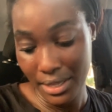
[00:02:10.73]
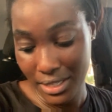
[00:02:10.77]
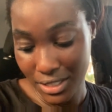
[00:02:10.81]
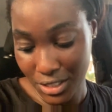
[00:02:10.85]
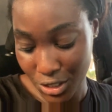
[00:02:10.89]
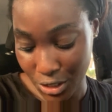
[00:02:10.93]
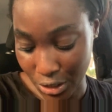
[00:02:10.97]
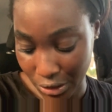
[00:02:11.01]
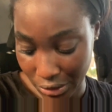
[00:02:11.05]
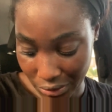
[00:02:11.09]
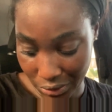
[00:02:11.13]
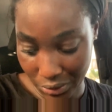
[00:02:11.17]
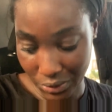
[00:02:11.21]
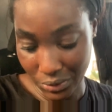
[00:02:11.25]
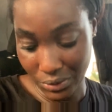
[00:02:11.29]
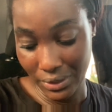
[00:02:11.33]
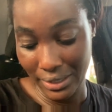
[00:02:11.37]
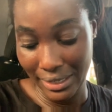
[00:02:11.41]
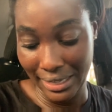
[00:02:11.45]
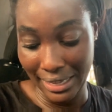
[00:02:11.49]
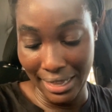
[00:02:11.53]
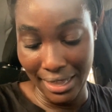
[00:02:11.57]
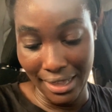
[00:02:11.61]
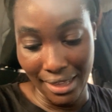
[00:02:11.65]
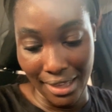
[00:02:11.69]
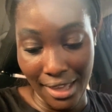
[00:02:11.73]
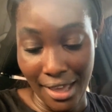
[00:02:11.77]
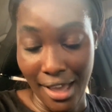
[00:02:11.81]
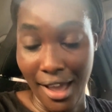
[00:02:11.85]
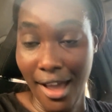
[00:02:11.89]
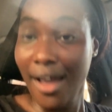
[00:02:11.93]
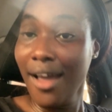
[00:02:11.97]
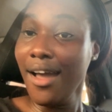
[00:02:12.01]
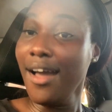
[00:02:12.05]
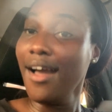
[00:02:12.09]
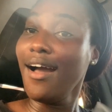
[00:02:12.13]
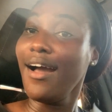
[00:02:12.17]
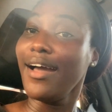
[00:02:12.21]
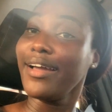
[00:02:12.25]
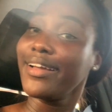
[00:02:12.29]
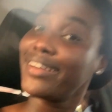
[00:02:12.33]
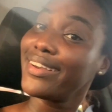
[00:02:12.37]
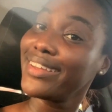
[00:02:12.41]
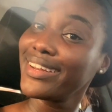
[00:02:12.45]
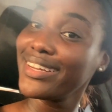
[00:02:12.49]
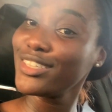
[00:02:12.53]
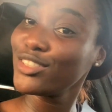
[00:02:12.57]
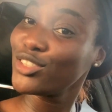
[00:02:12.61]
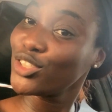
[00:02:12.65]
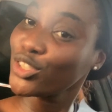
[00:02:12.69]
So I
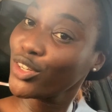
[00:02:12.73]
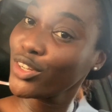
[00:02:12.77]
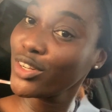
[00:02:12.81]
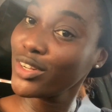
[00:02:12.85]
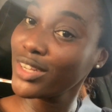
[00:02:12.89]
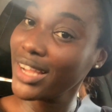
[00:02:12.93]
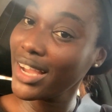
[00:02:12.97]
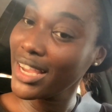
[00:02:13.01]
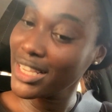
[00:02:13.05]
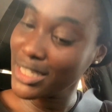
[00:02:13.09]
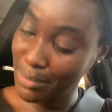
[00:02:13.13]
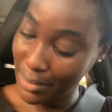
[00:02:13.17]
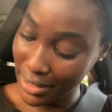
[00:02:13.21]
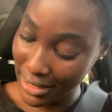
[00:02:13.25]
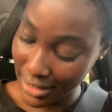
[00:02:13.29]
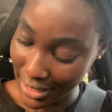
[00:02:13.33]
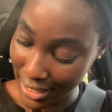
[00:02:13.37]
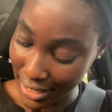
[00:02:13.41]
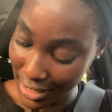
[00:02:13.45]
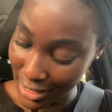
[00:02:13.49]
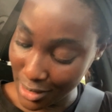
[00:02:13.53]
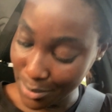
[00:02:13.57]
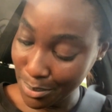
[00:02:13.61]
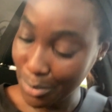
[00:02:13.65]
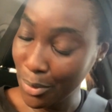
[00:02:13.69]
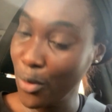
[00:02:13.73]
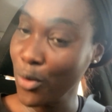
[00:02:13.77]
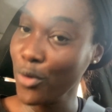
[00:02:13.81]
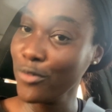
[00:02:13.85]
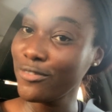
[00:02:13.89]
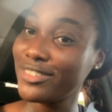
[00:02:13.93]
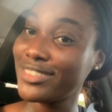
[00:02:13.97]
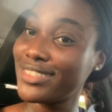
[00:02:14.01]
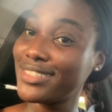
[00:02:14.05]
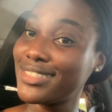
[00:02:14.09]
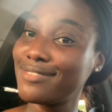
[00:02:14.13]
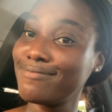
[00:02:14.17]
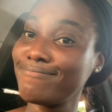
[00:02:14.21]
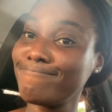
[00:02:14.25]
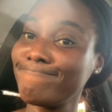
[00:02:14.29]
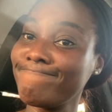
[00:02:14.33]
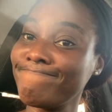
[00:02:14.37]
couldn't show you guys my dance moves.